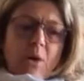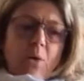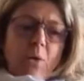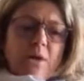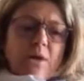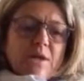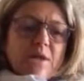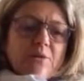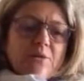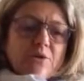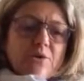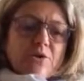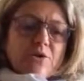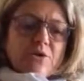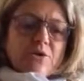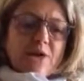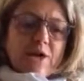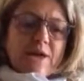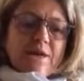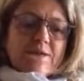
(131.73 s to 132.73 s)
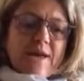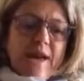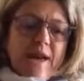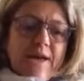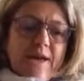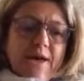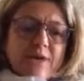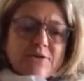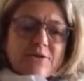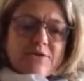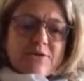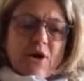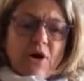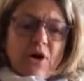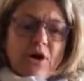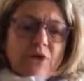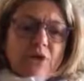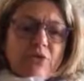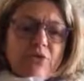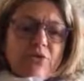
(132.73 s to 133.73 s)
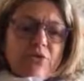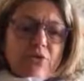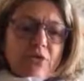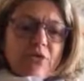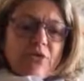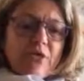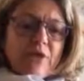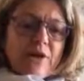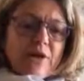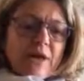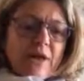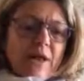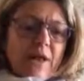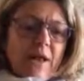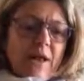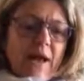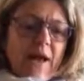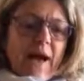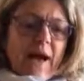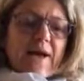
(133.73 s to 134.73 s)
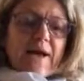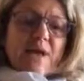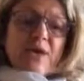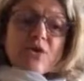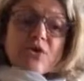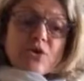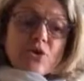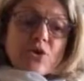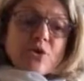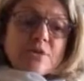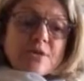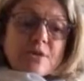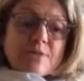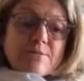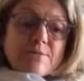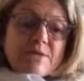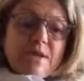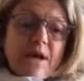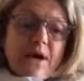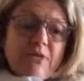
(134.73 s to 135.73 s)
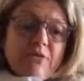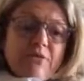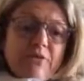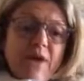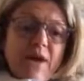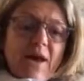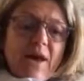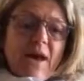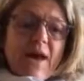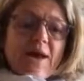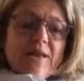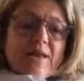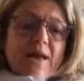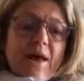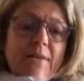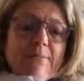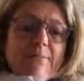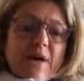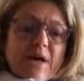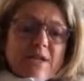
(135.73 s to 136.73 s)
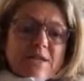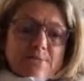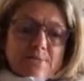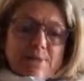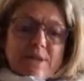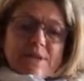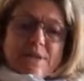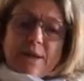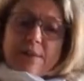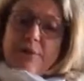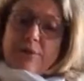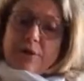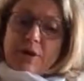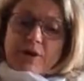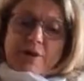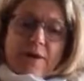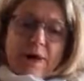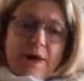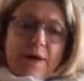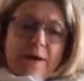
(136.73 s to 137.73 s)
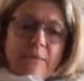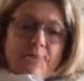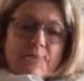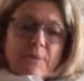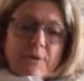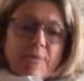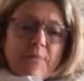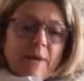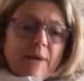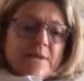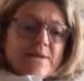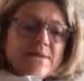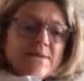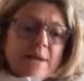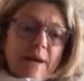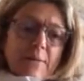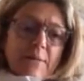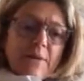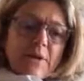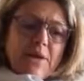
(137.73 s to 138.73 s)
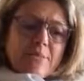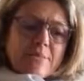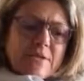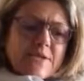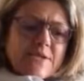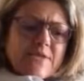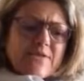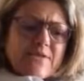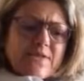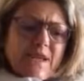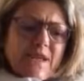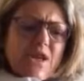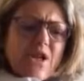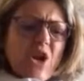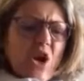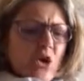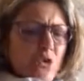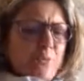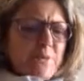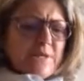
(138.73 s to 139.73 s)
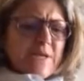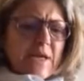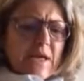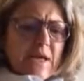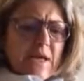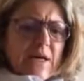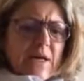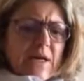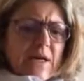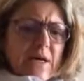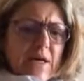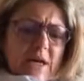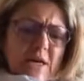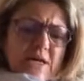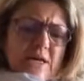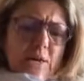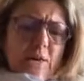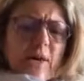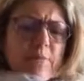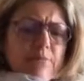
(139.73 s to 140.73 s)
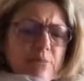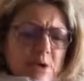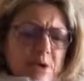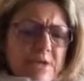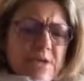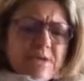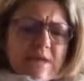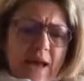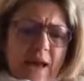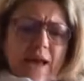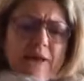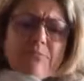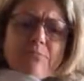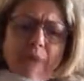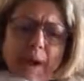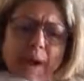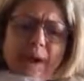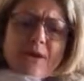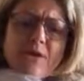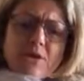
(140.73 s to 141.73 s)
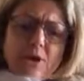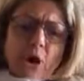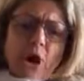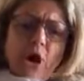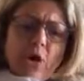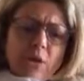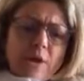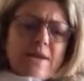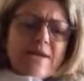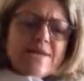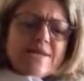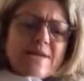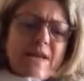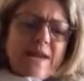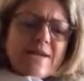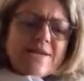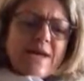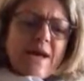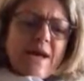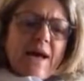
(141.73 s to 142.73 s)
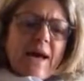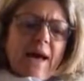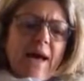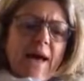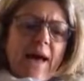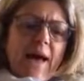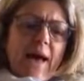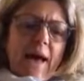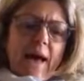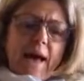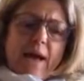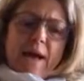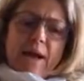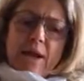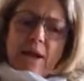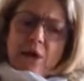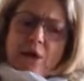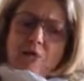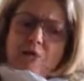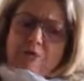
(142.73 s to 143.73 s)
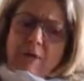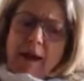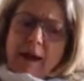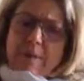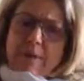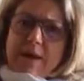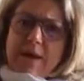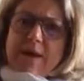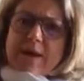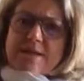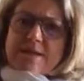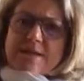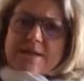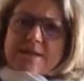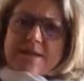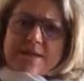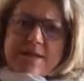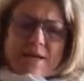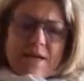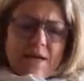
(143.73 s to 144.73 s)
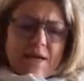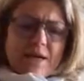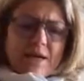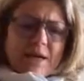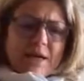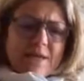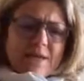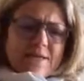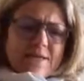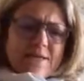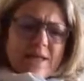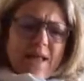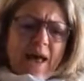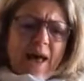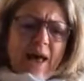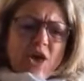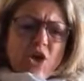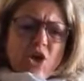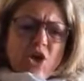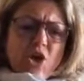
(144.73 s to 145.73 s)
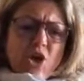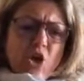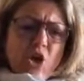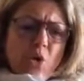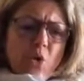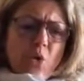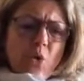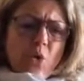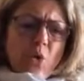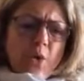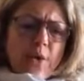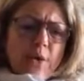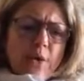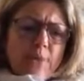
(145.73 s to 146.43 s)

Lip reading: Winnie the Pooh took his head out of the hole and thought for a little, and he thought to himself, there must be somebody there, because somebody must have said nobody. So he put his head back in the hole and said, hello, Rabbit. Isn't that you?